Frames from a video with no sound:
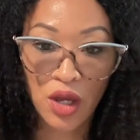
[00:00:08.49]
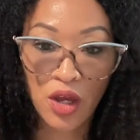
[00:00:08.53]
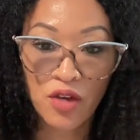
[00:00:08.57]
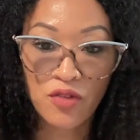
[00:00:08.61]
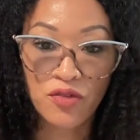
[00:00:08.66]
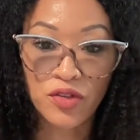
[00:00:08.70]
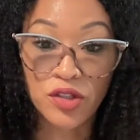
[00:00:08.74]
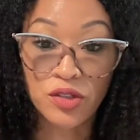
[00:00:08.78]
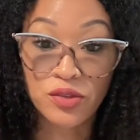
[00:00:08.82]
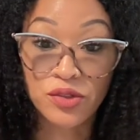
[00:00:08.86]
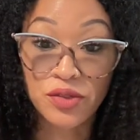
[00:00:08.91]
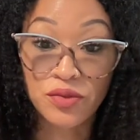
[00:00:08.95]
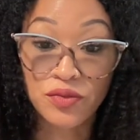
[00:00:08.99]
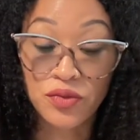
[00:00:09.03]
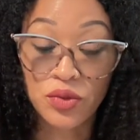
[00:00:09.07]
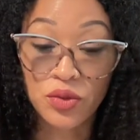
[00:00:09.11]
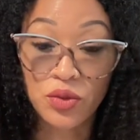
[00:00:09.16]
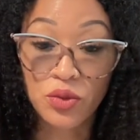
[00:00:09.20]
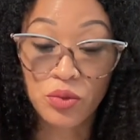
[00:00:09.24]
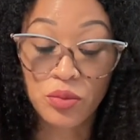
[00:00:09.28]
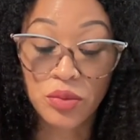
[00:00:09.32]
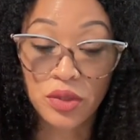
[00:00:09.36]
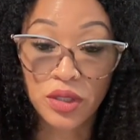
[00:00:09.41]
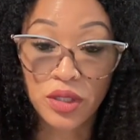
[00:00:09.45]
For those of you
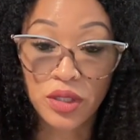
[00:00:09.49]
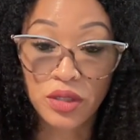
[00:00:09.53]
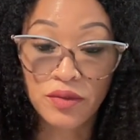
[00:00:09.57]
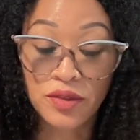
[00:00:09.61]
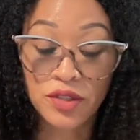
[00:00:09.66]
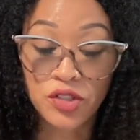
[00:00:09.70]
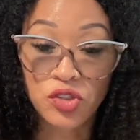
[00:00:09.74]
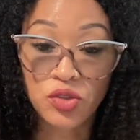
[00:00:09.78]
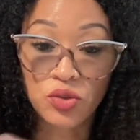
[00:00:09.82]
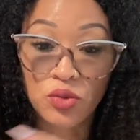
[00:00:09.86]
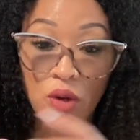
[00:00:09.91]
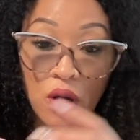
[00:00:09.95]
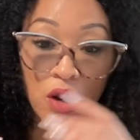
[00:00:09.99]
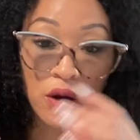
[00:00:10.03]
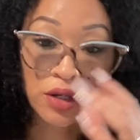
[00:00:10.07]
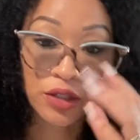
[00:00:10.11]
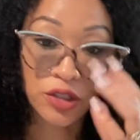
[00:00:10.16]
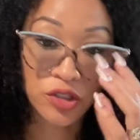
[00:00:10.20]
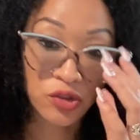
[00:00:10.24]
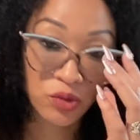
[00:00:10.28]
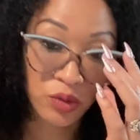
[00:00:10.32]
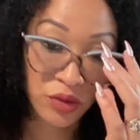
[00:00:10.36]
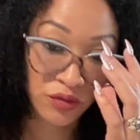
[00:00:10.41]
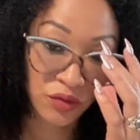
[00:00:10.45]
who believe that you are in a
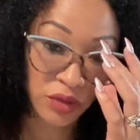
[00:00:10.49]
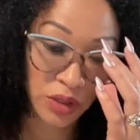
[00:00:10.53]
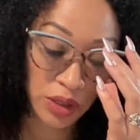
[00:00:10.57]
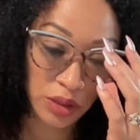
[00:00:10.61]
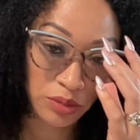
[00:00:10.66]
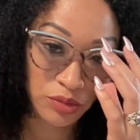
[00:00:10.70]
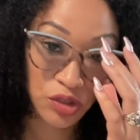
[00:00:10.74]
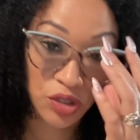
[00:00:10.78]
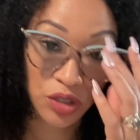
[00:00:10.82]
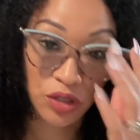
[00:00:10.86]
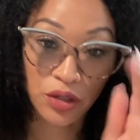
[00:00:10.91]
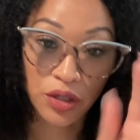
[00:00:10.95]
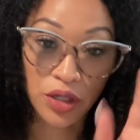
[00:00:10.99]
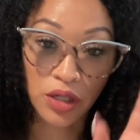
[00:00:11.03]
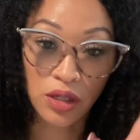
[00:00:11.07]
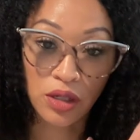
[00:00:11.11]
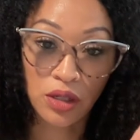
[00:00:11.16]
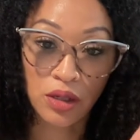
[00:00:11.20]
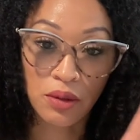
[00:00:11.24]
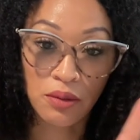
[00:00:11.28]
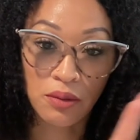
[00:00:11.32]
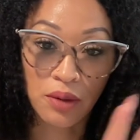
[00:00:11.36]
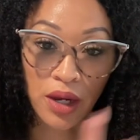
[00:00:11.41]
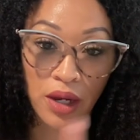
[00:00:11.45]
twin flame journey,
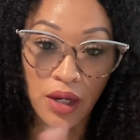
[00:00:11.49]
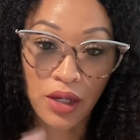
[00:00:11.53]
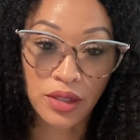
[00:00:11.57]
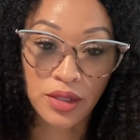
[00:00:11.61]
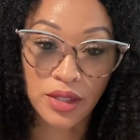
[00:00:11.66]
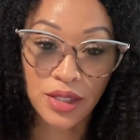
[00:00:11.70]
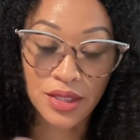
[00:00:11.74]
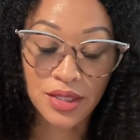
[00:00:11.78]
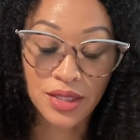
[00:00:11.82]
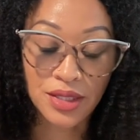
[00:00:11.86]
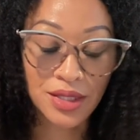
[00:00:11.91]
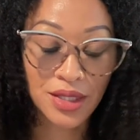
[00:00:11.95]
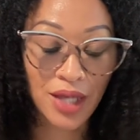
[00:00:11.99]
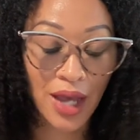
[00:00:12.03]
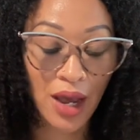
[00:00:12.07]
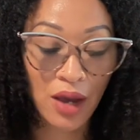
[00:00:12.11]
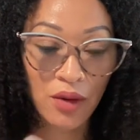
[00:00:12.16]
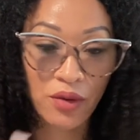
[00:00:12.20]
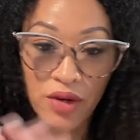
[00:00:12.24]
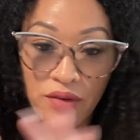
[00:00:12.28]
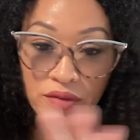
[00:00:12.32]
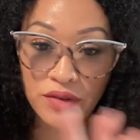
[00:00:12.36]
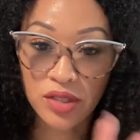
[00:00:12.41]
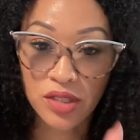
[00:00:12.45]
all right, that's
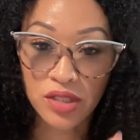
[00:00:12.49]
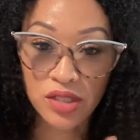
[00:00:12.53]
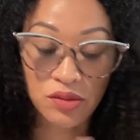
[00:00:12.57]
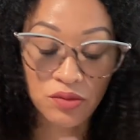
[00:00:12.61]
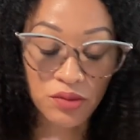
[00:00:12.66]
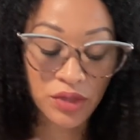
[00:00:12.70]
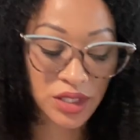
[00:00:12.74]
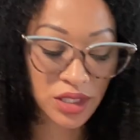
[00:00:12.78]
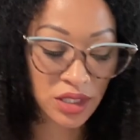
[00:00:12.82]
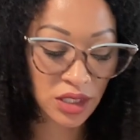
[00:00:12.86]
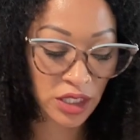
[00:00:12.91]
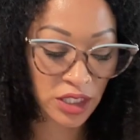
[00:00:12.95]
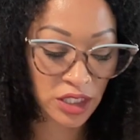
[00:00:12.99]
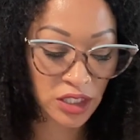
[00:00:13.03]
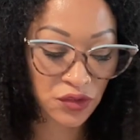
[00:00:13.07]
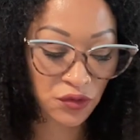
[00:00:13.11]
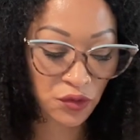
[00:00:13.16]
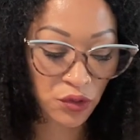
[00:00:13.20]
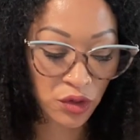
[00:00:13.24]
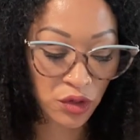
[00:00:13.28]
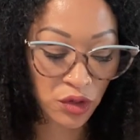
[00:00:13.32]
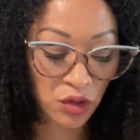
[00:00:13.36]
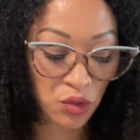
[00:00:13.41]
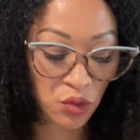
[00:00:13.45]
however this resonates
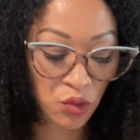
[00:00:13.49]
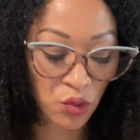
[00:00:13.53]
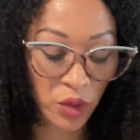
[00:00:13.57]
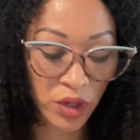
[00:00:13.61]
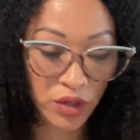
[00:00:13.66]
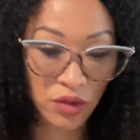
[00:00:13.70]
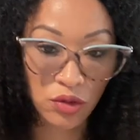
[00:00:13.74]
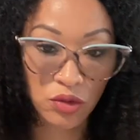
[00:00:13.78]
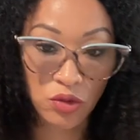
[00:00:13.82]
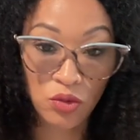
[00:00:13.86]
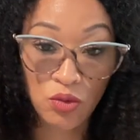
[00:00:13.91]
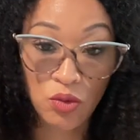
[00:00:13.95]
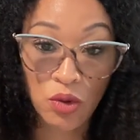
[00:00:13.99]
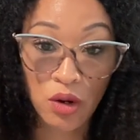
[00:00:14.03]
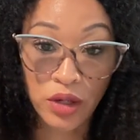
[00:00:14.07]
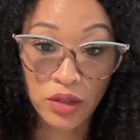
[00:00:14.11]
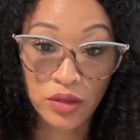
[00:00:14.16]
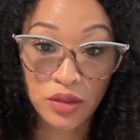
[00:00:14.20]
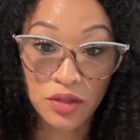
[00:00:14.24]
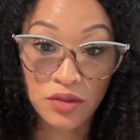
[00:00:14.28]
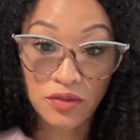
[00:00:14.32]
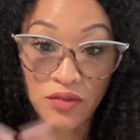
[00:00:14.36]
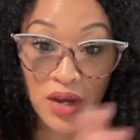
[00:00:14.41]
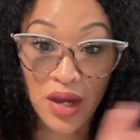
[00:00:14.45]
for you, whether you are
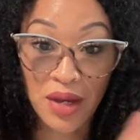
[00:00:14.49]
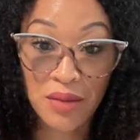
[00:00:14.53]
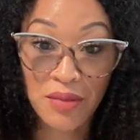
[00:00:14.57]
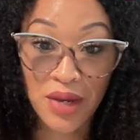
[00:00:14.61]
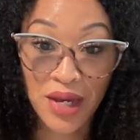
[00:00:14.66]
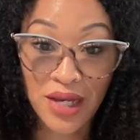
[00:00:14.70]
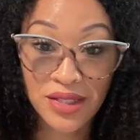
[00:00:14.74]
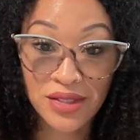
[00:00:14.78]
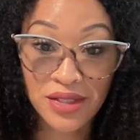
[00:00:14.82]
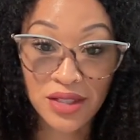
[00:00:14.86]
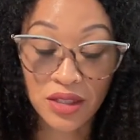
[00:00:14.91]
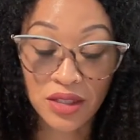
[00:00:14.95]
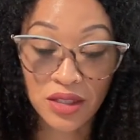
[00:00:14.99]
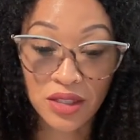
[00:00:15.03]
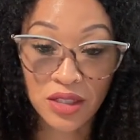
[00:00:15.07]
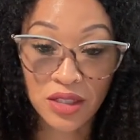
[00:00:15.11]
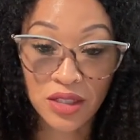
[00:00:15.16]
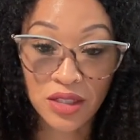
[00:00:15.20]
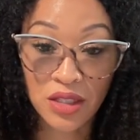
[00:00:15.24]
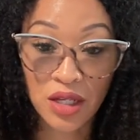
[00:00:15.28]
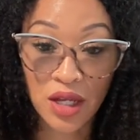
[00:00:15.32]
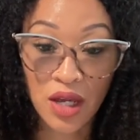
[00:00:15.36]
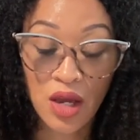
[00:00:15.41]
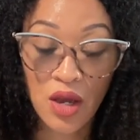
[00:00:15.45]
the divine
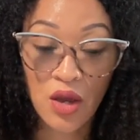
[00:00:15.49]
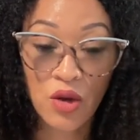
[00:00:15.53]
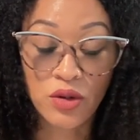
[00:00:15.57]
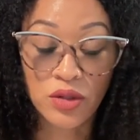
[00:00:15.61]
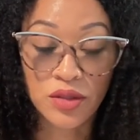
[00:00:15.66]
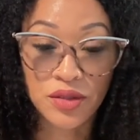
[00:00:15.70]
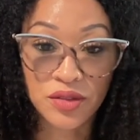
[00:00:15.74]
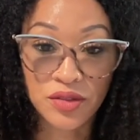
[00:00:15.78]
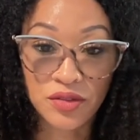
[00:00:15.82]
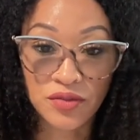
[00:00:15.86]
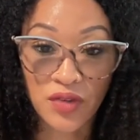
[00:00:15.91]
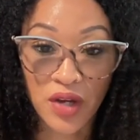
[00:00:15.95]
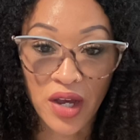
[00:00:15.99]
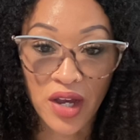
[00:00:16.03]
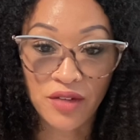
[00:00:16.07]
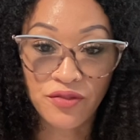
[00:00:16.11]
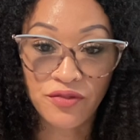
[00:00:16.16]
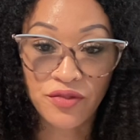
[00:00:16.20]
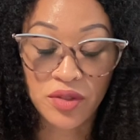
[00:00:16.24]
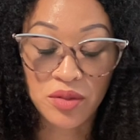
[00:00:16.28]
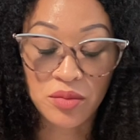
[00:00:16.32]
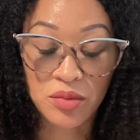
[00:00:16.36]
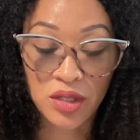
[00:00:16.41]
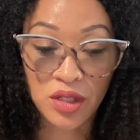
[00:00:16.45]
masculine or the divine
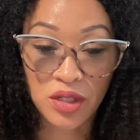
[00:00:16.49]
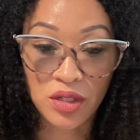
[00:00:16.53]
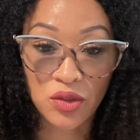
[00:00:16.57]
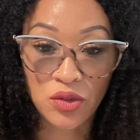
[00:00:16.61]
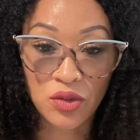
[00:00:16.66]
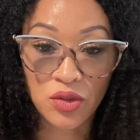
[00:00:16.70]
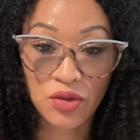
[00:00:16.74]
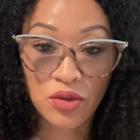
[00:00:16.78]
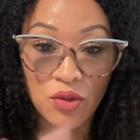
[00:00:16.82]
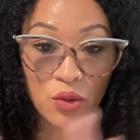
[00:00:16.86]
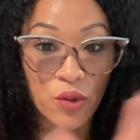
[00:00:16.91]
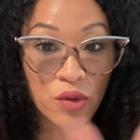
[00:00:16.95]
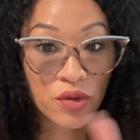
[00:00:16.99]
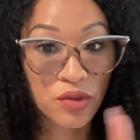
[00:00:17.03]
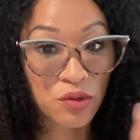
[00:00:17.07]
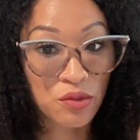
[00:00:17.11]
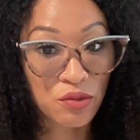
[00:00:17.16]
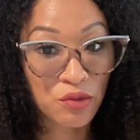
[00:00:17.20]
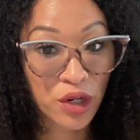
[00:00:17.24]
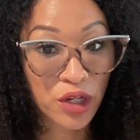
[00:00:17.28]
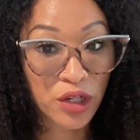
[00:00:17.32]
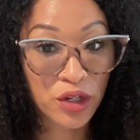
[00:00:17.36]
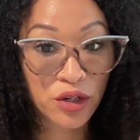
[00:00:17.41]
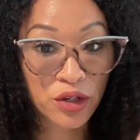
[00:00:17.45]
feminine or the
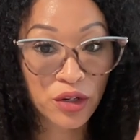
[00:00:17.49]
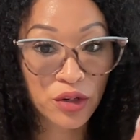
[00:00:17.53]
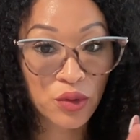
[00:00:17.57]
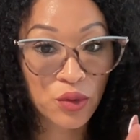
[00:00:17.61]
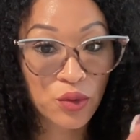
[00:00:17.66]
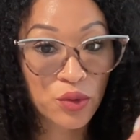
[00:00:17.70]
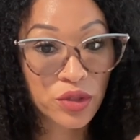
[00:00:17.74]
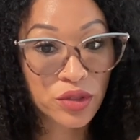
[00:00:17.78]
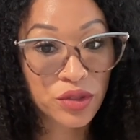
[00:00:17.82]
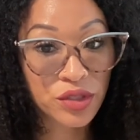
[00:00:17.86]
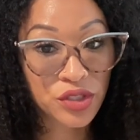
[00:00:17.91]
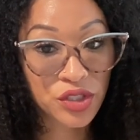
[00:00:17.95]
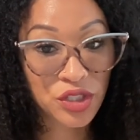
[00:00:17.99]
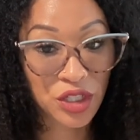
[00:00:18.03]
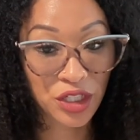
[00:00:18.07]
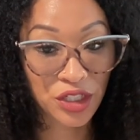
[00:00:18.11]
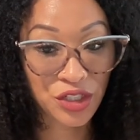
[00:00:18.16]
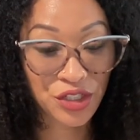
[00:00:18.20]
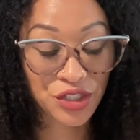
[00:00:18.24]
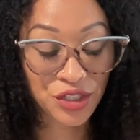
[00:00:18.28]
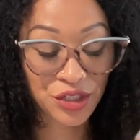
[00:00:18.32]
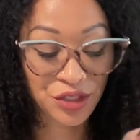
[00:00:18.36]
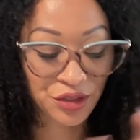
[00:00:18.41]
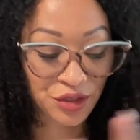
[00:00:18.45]
runner or the
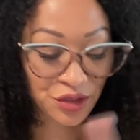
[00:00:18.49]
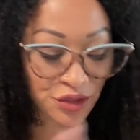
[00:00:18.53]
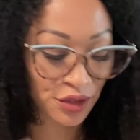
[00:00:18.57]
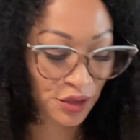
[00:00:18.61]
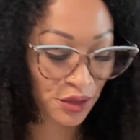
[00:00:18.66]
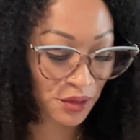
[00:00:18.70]
chaser.